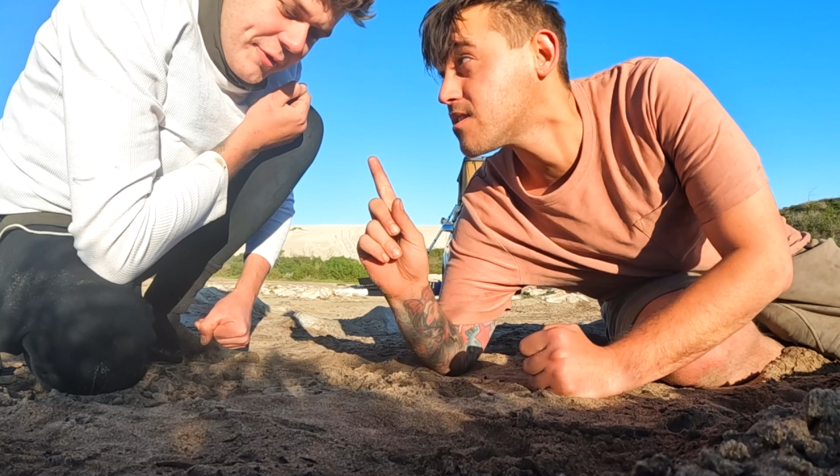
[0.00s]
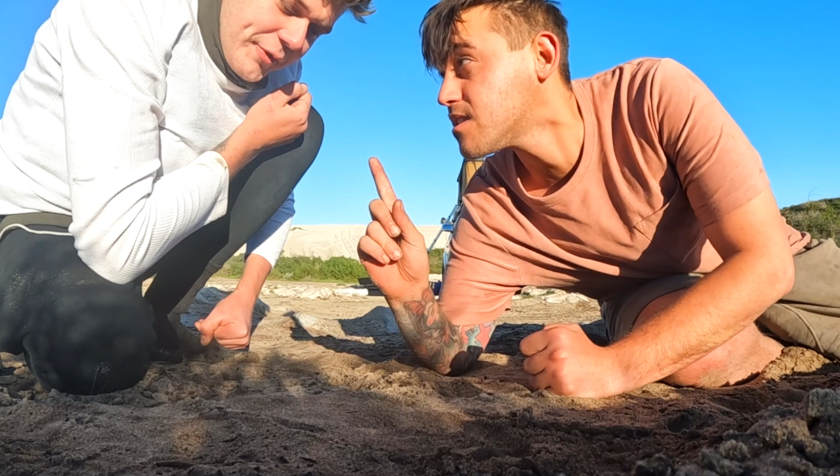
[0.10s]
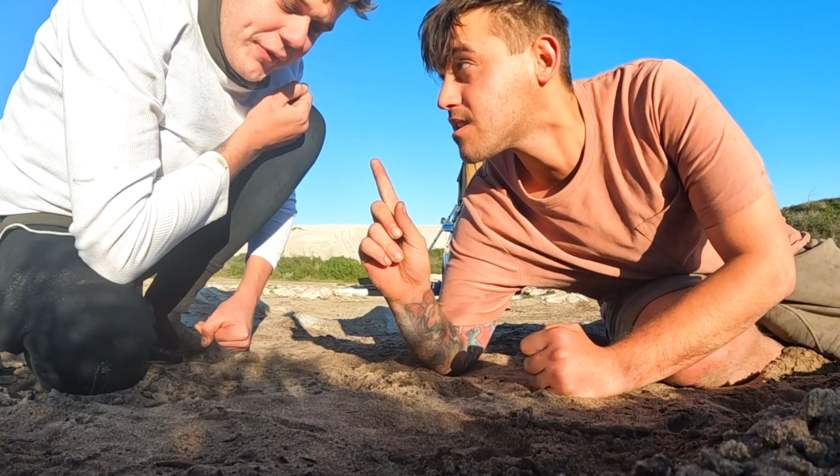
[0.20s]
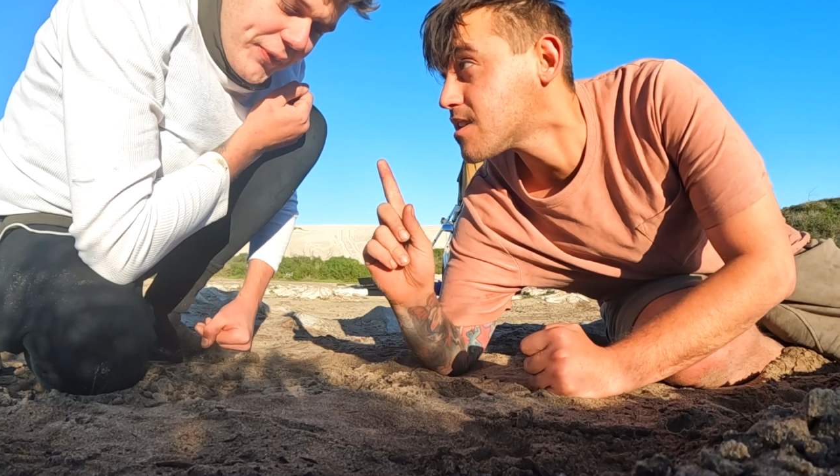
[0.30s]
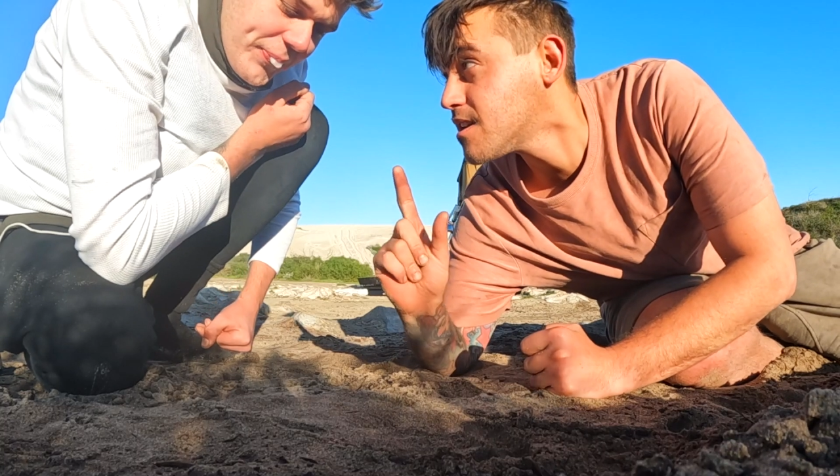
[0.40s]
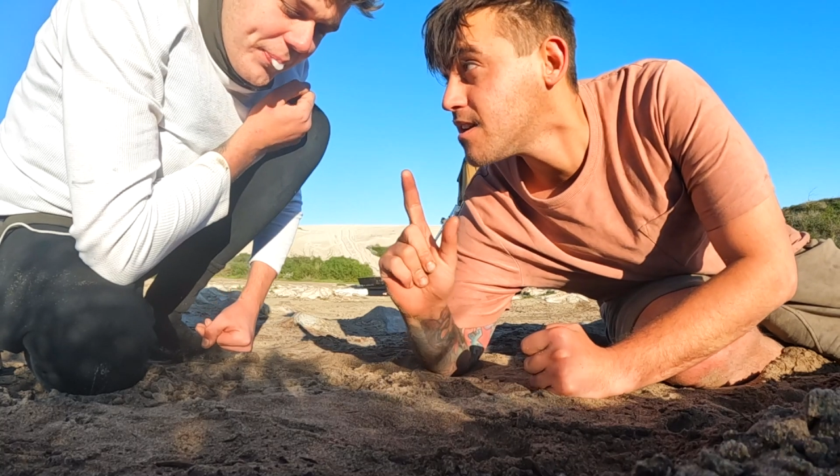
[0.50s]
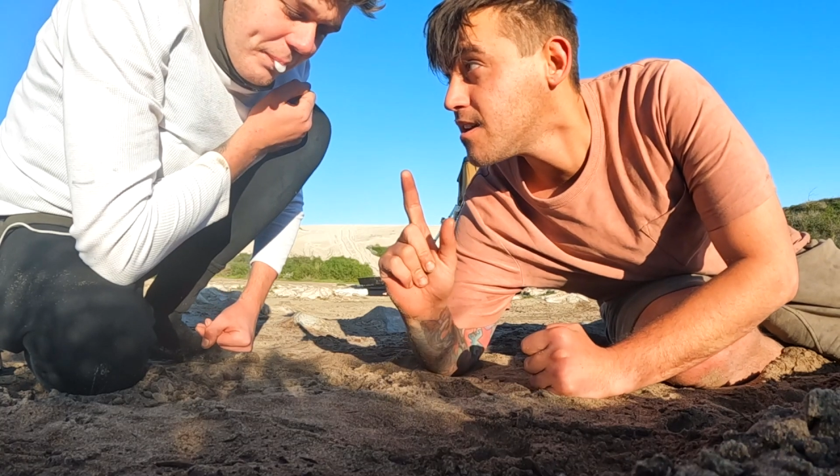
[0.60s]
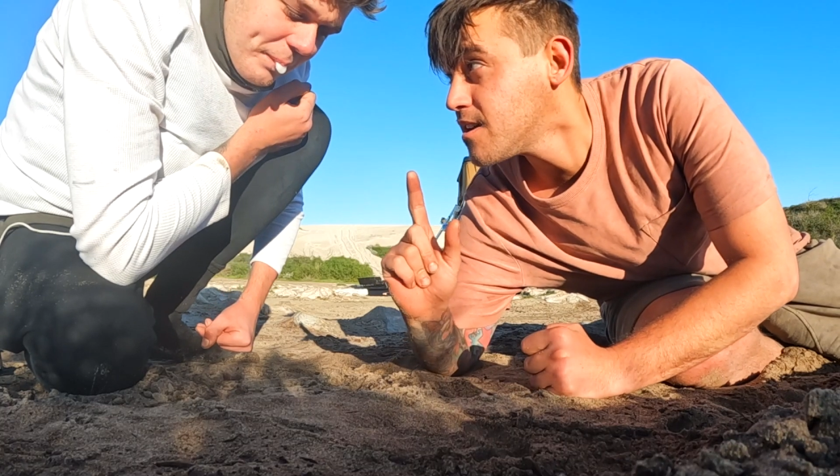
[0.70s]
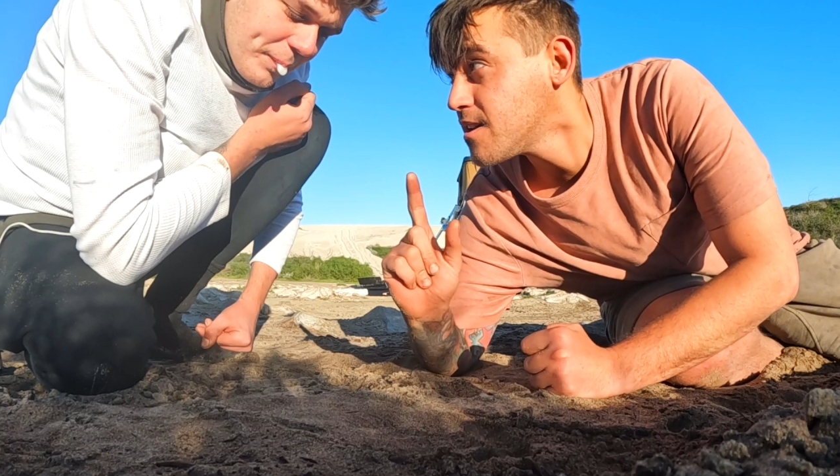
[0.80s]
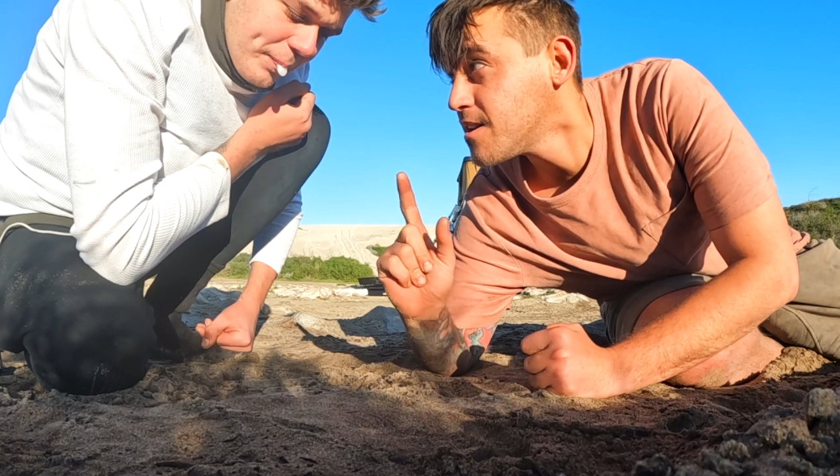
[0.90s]
this.
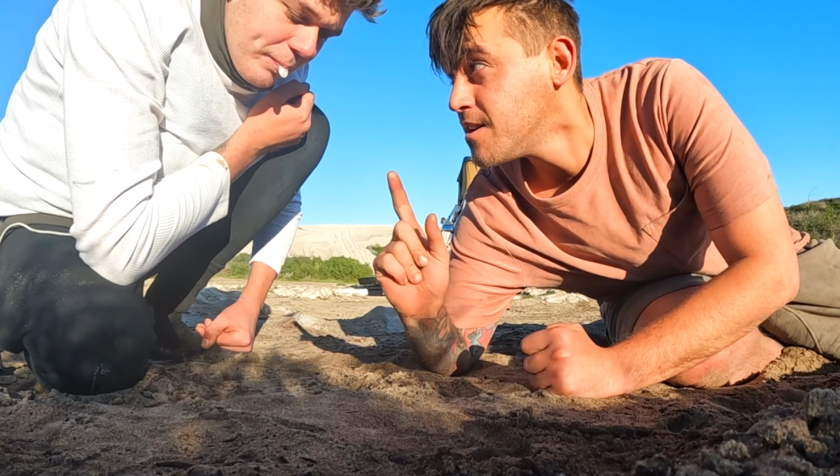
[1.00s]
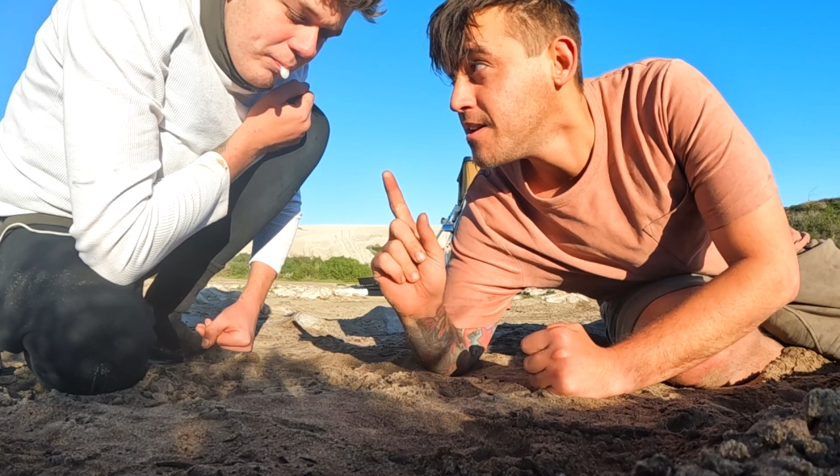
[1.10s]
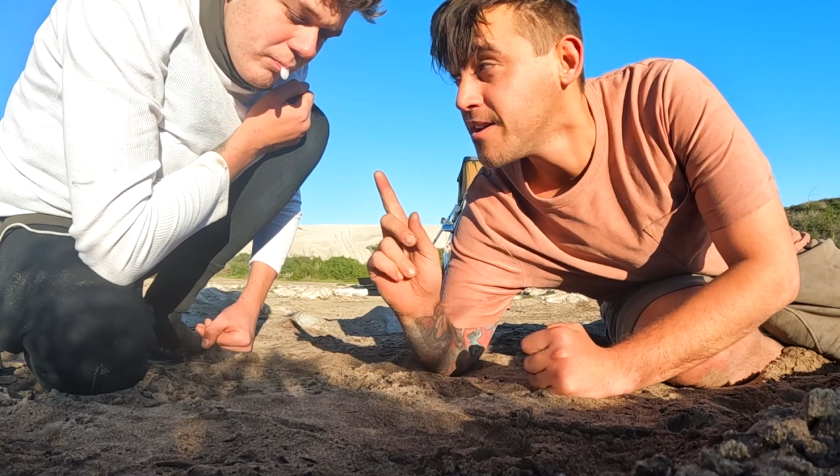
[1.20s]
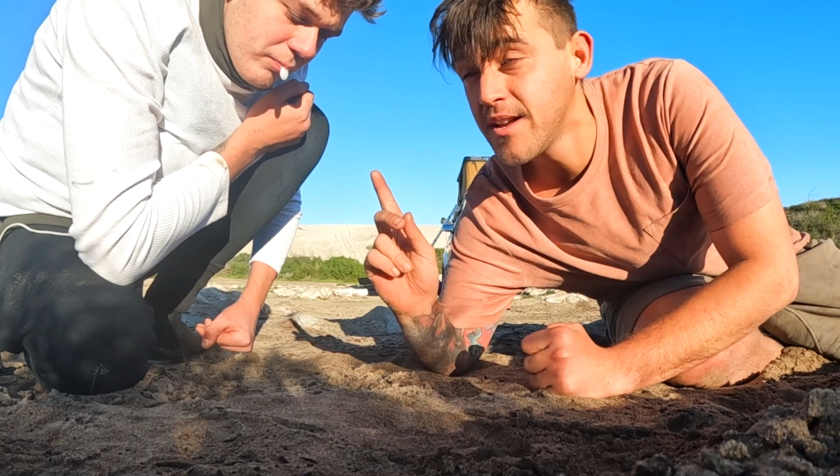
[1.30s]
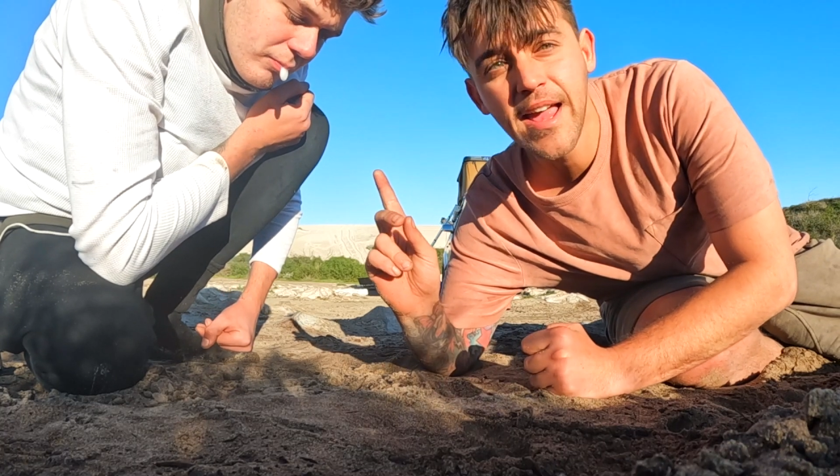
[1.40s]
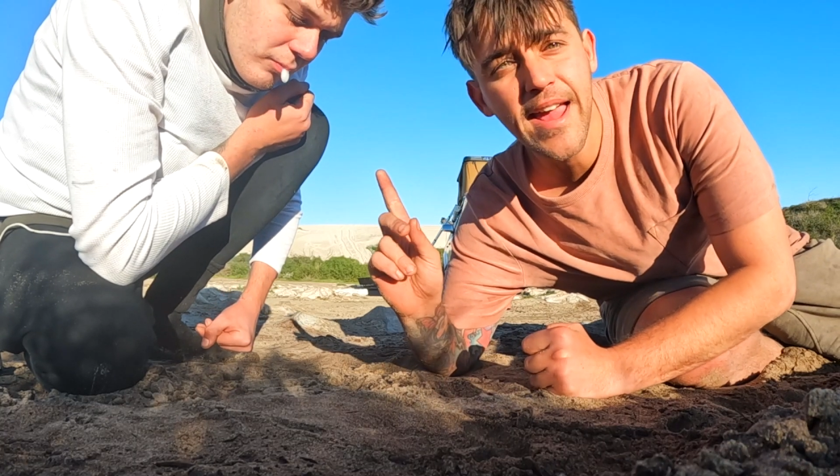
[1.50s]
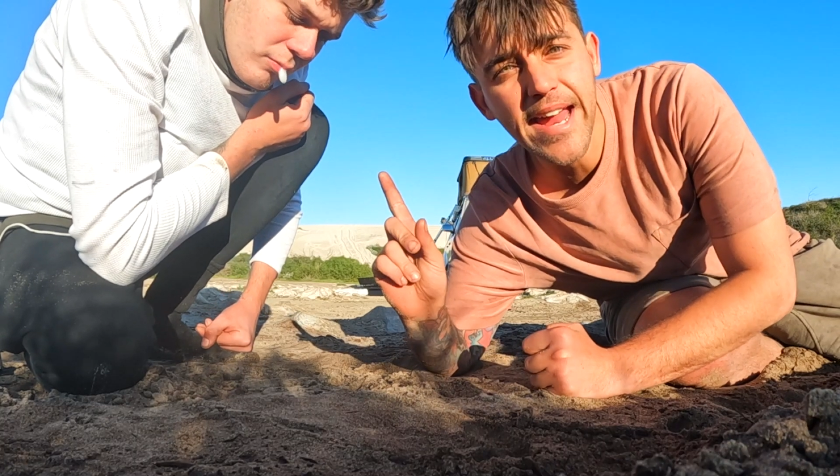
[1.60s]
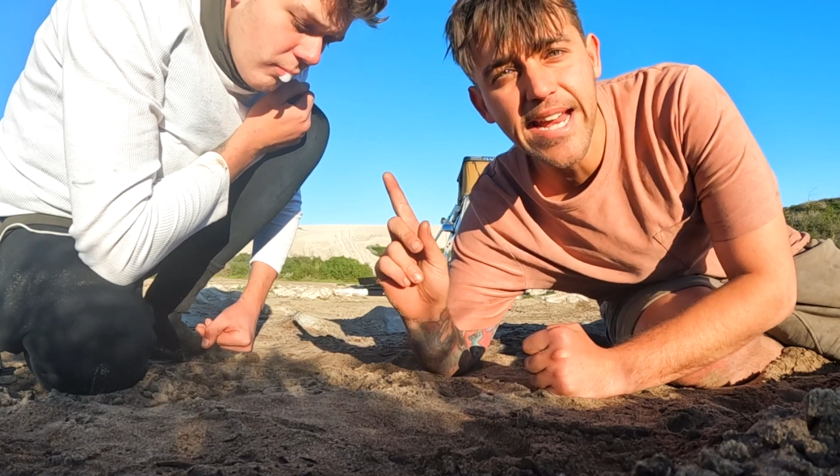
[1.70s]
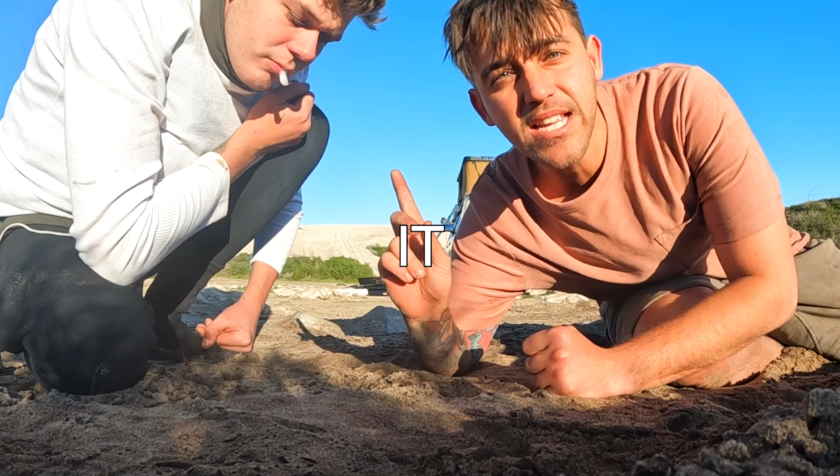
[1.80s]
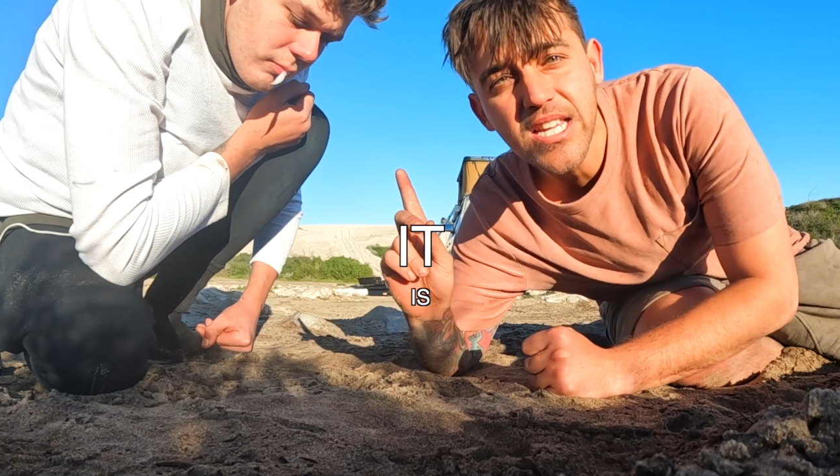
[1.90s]

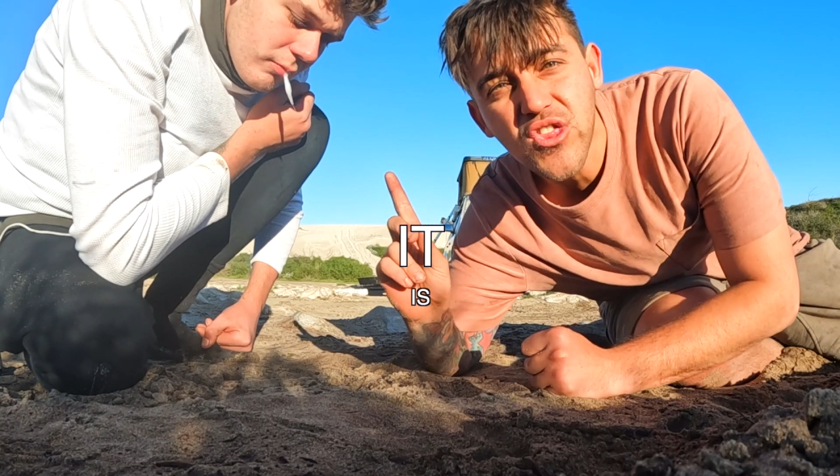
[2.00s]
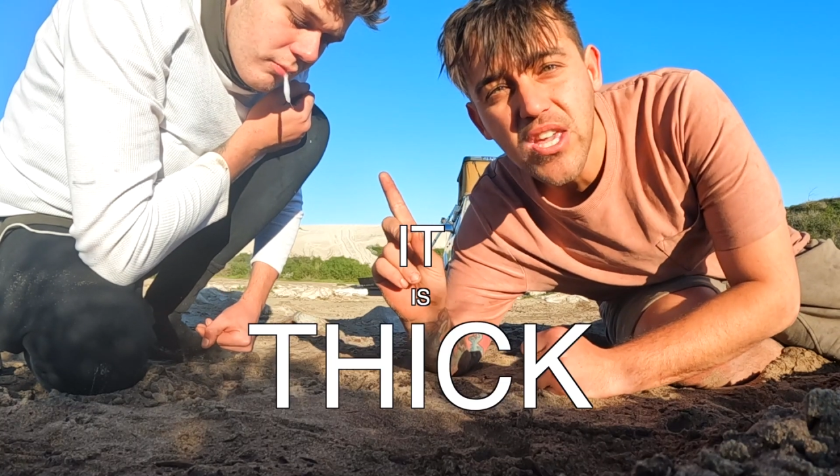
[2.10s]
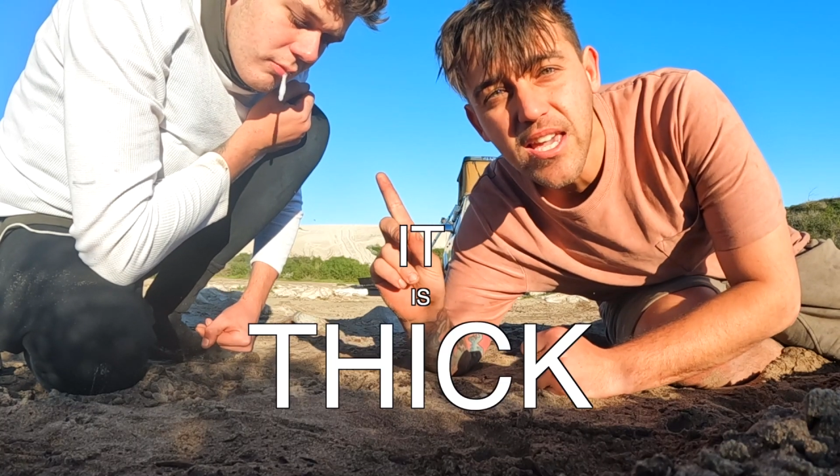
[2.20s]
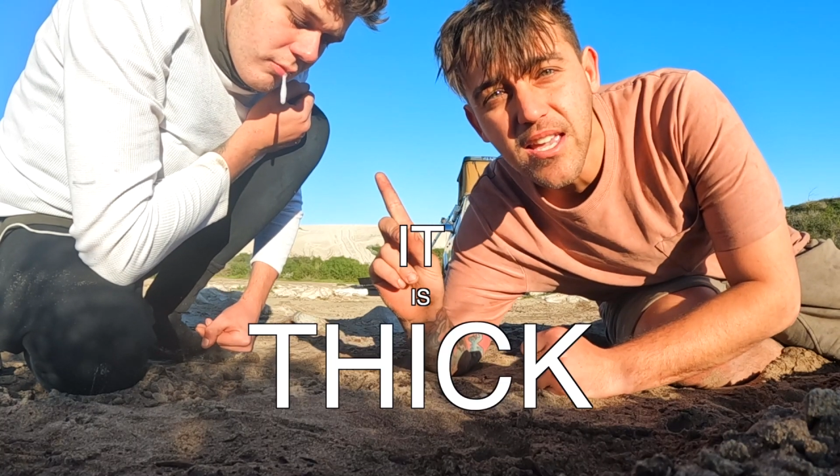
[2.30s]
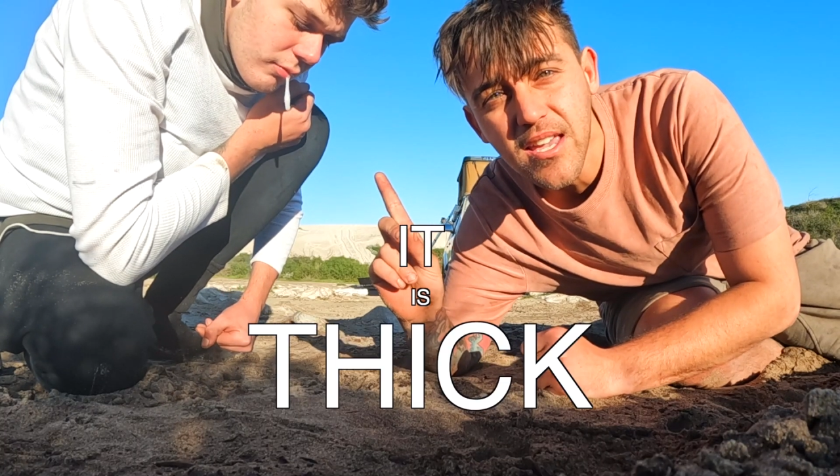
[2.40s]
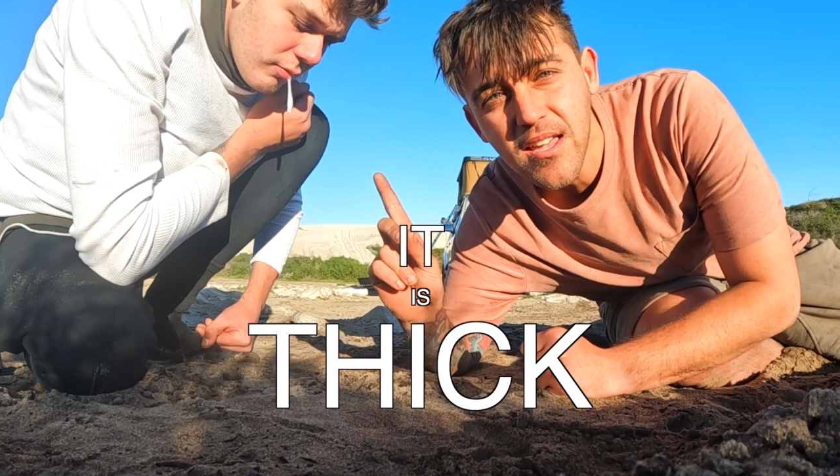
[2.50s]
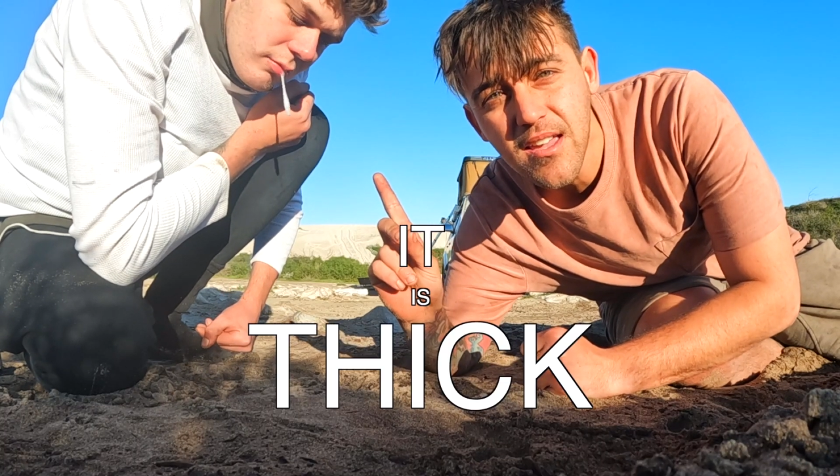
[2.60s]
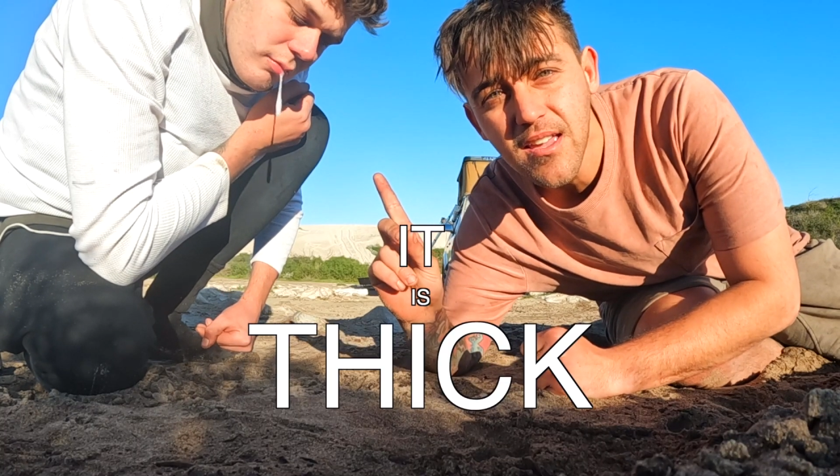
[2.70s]
It is thick.